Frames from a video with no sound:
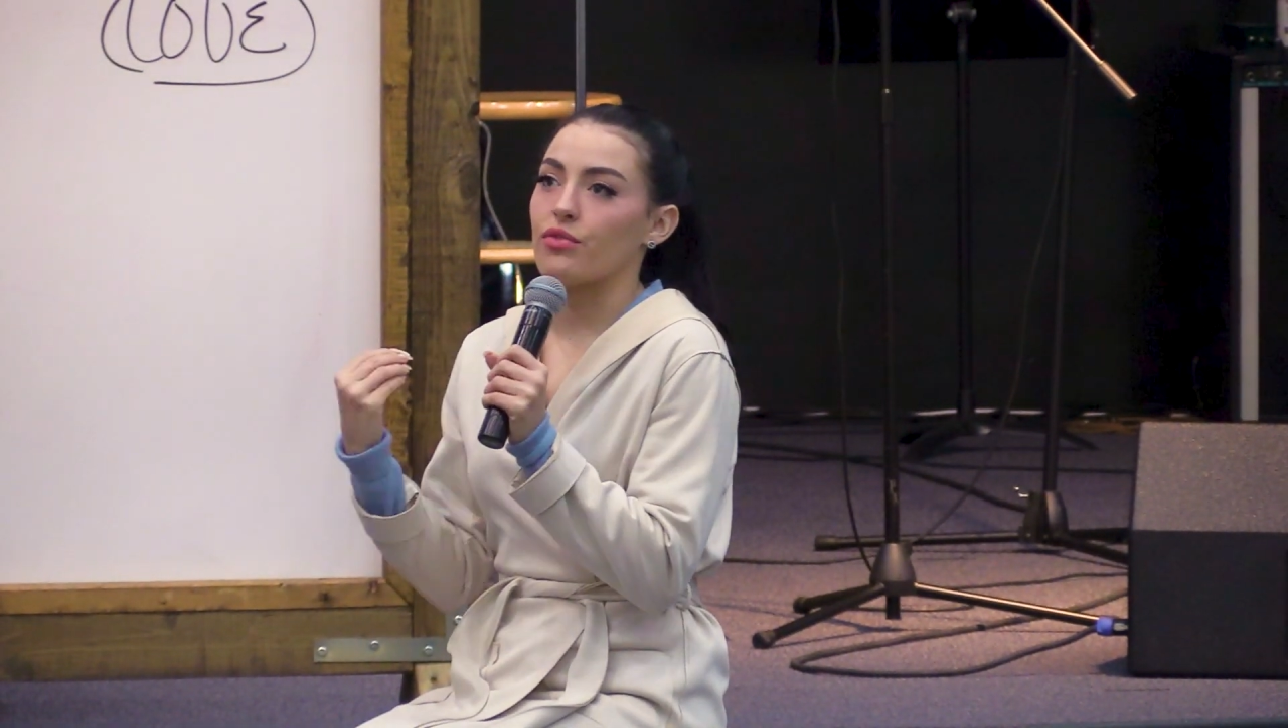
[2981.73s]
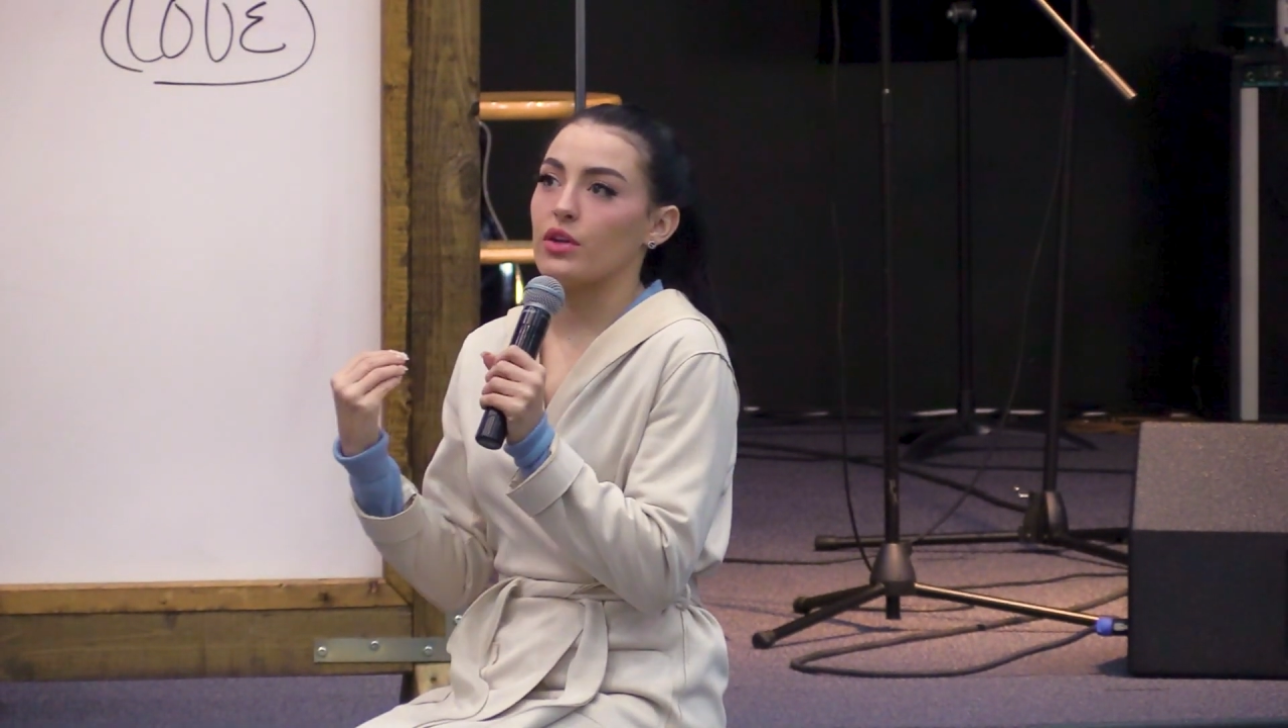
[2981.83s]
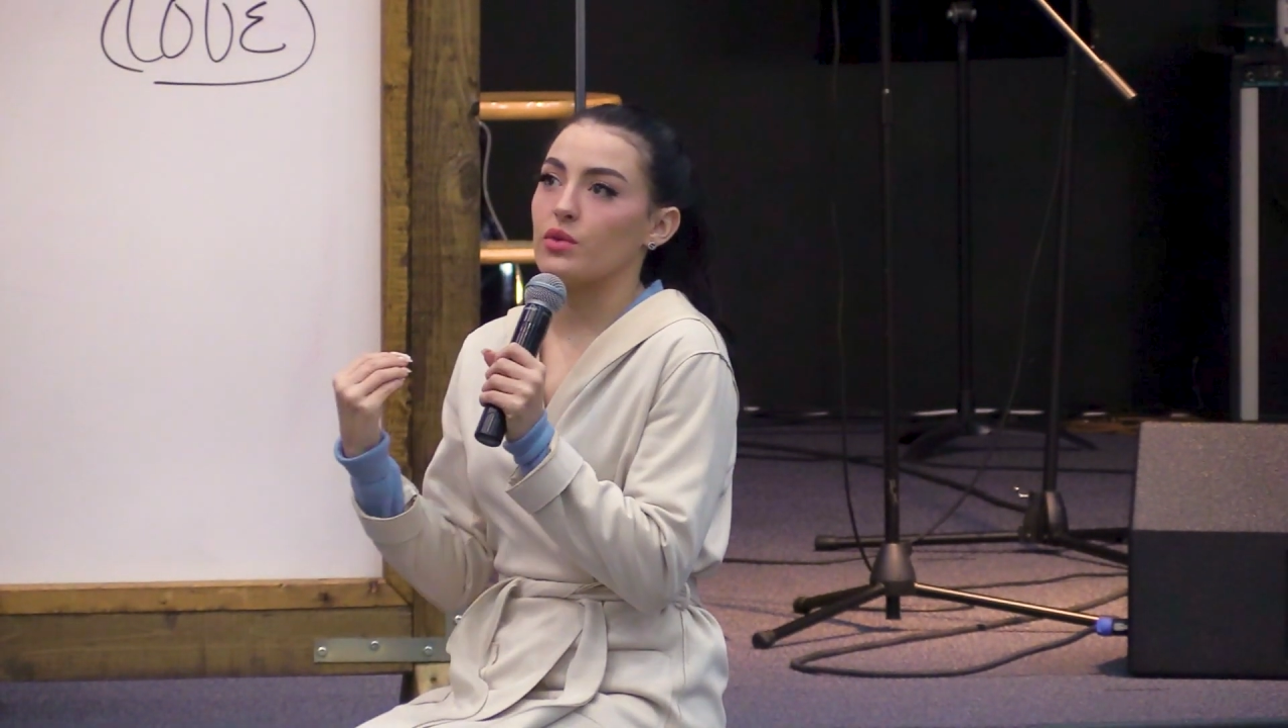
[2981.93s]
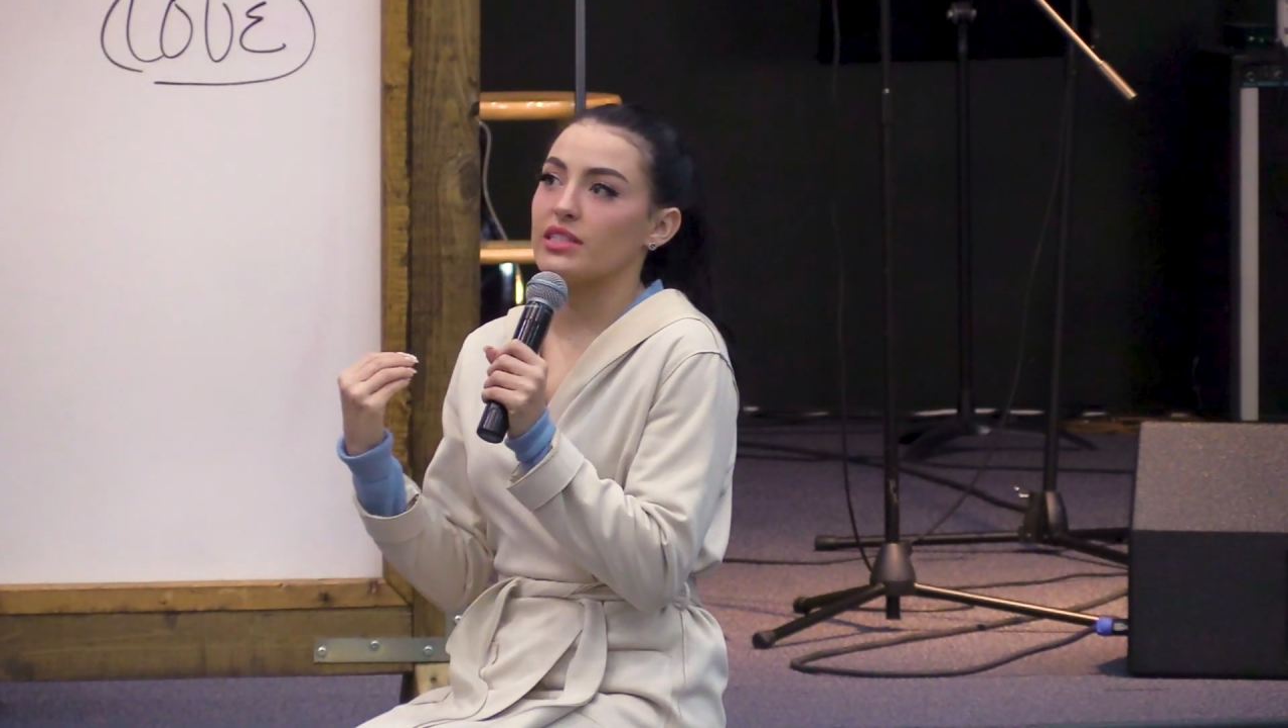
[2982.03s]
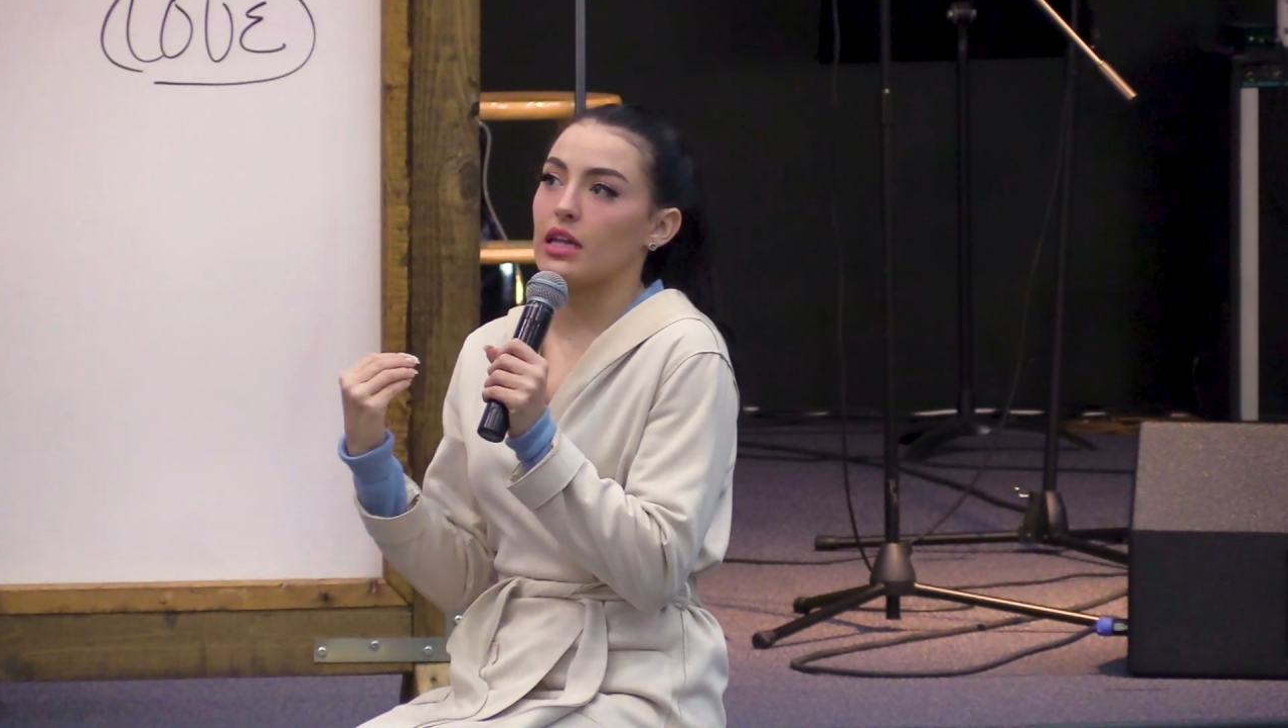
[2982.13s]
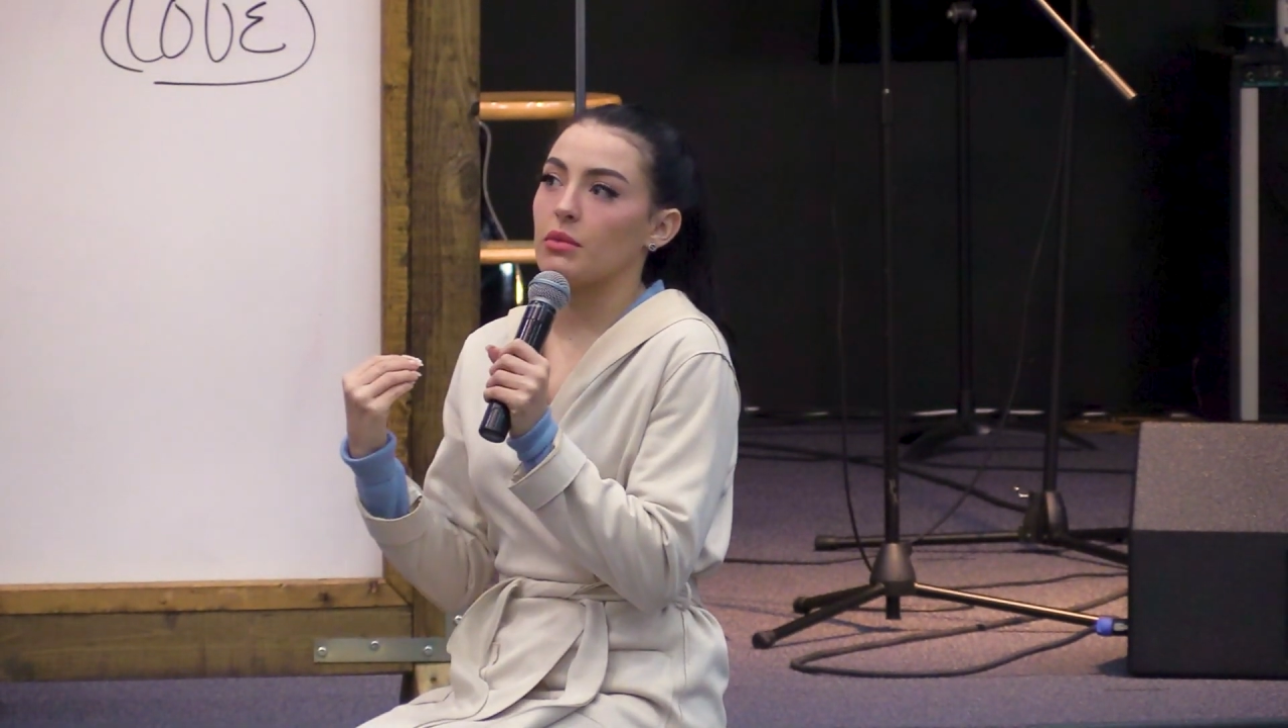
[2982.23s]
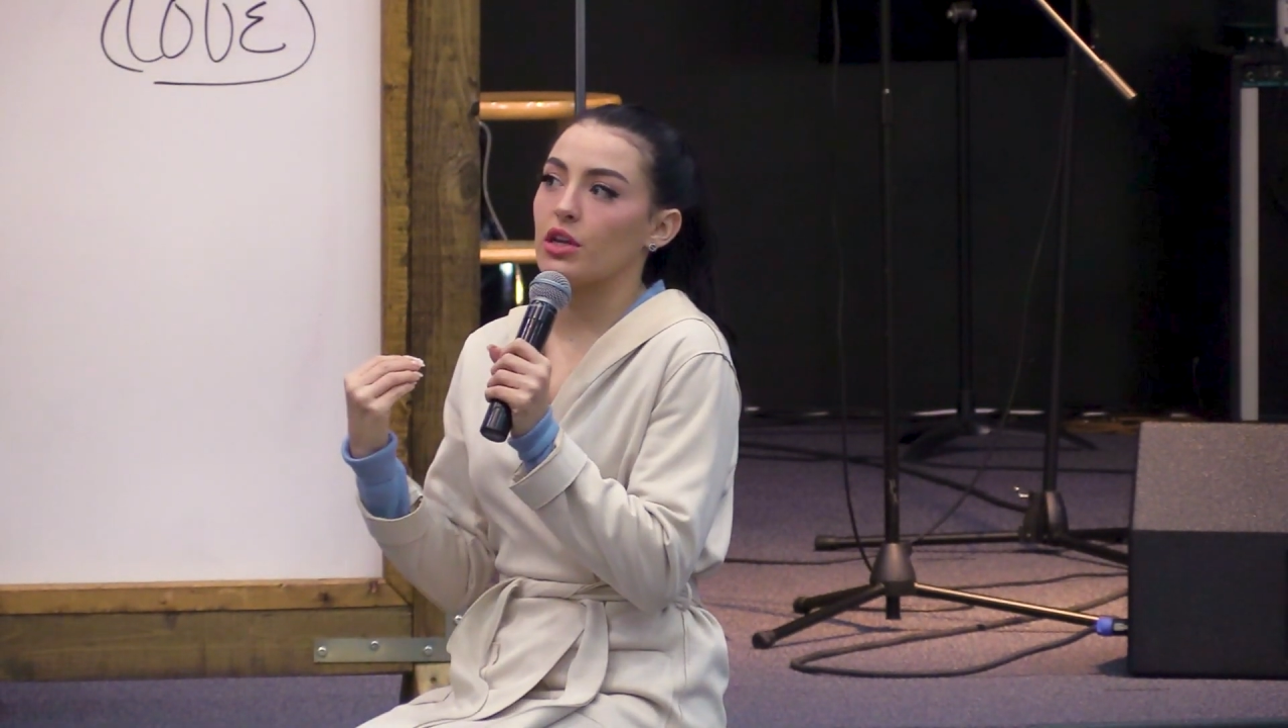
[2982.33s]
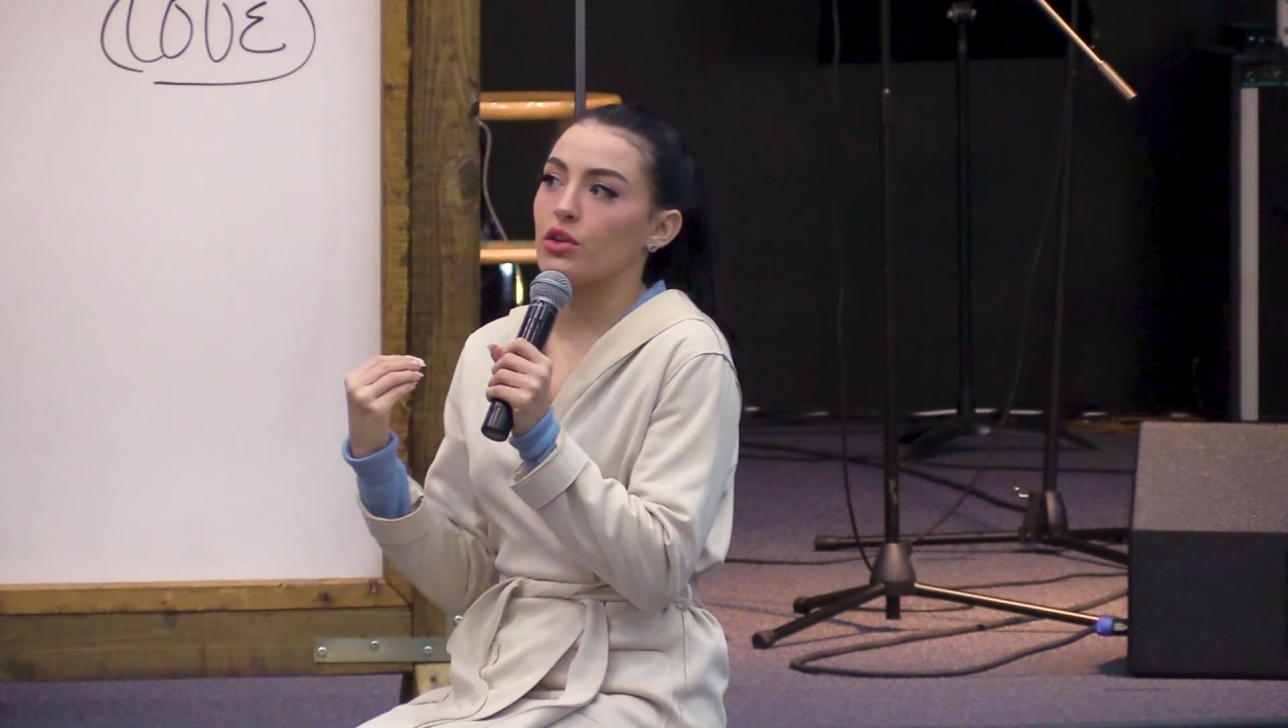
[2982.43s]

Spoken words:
friend was telling me,